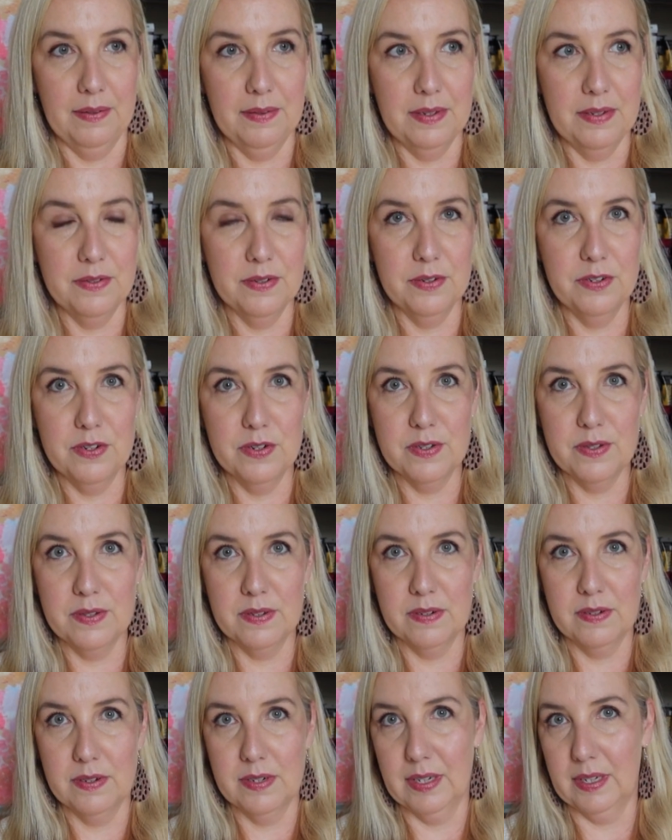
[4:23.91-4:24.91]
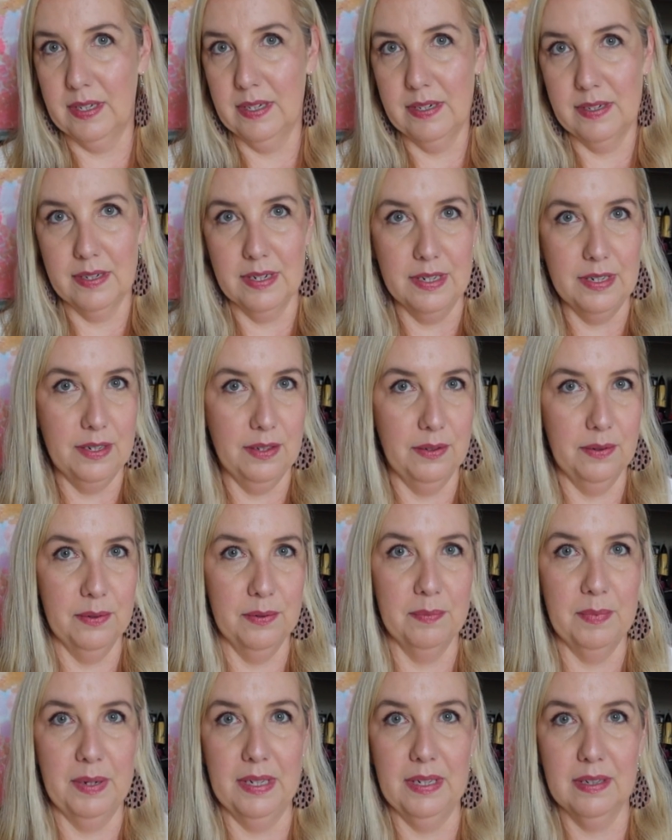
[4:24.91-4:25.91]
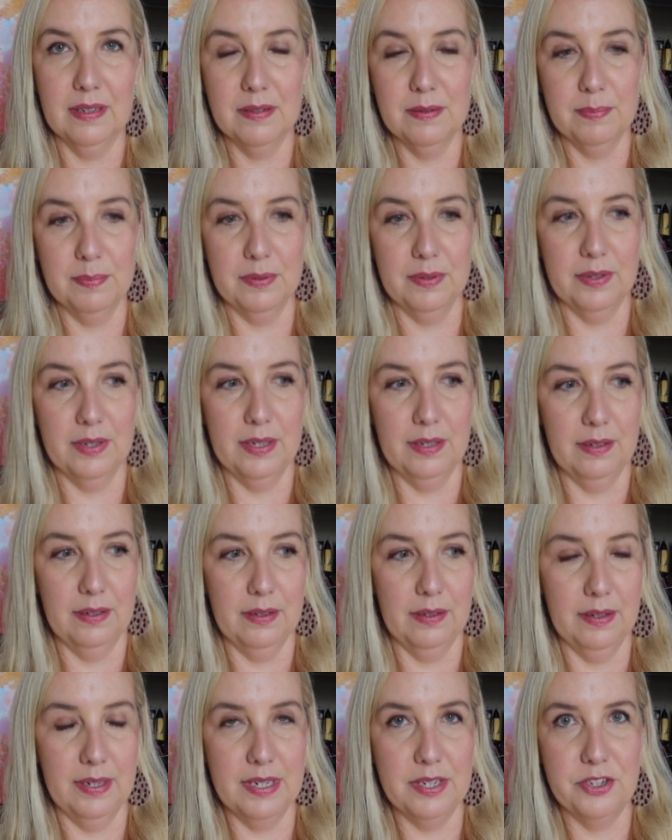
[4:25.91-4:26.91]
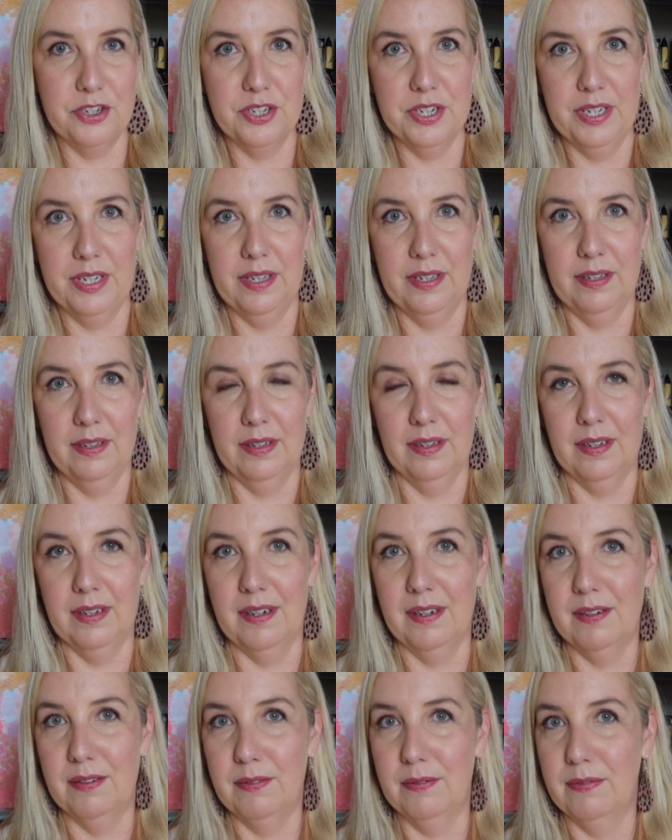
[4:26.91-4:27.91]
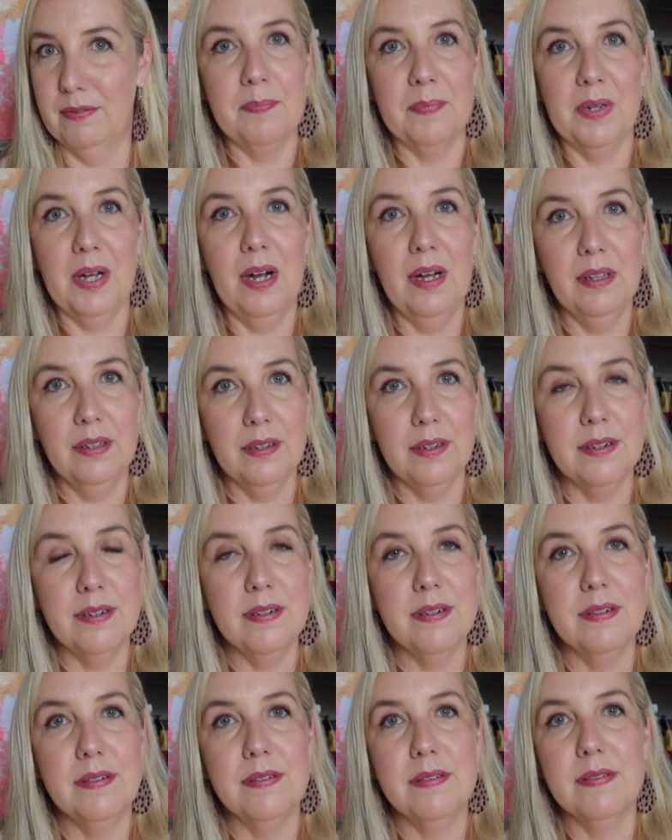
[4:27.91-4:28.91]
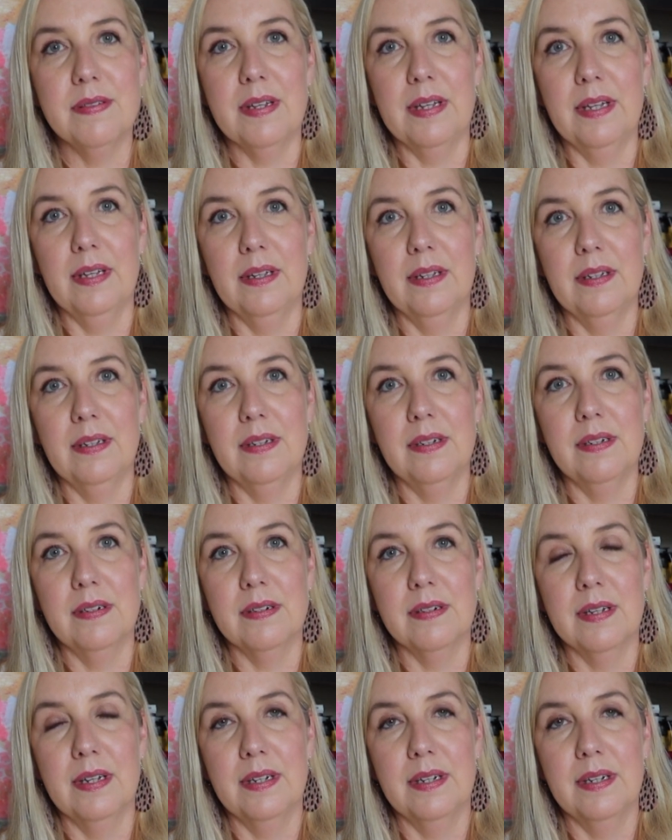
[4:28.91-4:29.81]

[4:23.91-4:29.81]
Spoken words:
These are just to continue my exploration of colors and